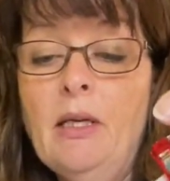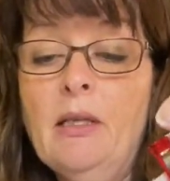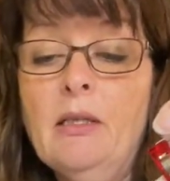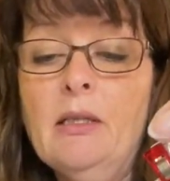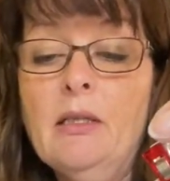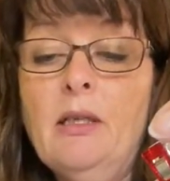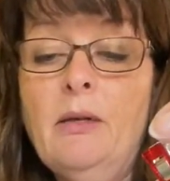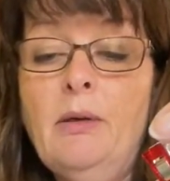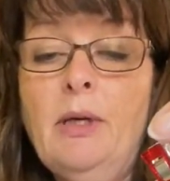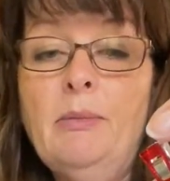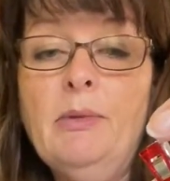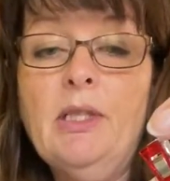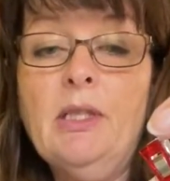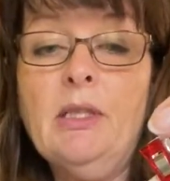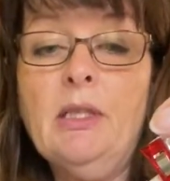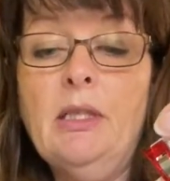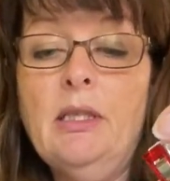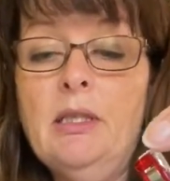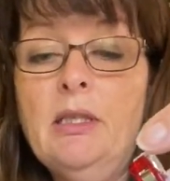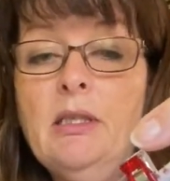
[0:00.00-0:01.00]
So I'm just
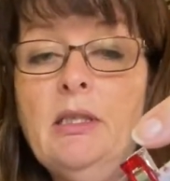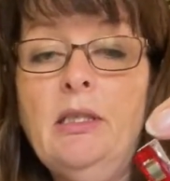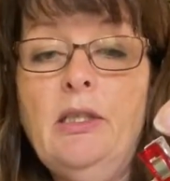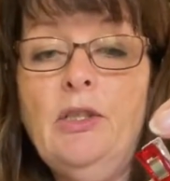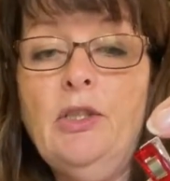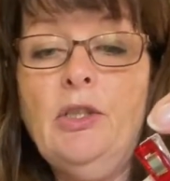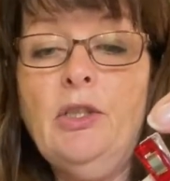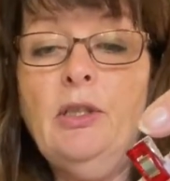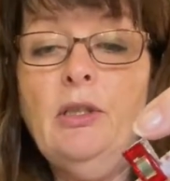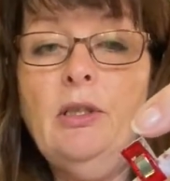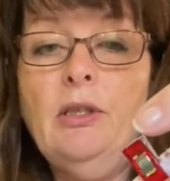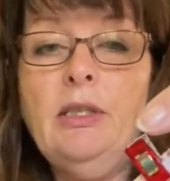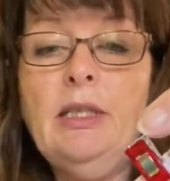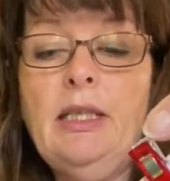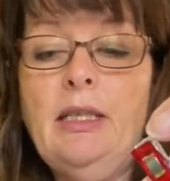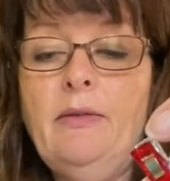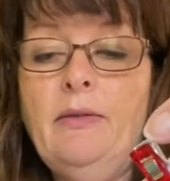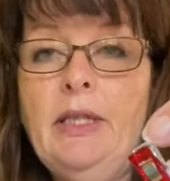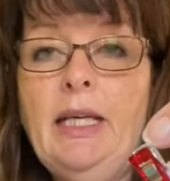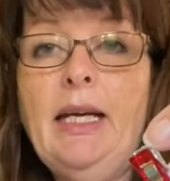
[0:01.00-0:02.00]
going to stitch
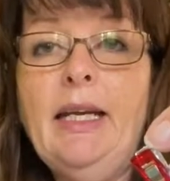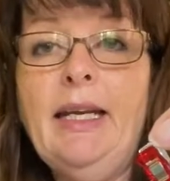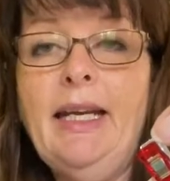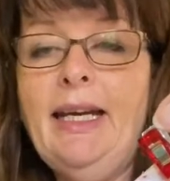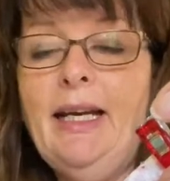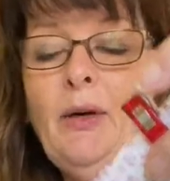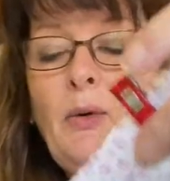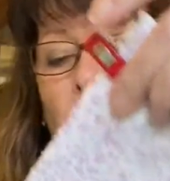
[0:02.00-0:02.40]
down that now.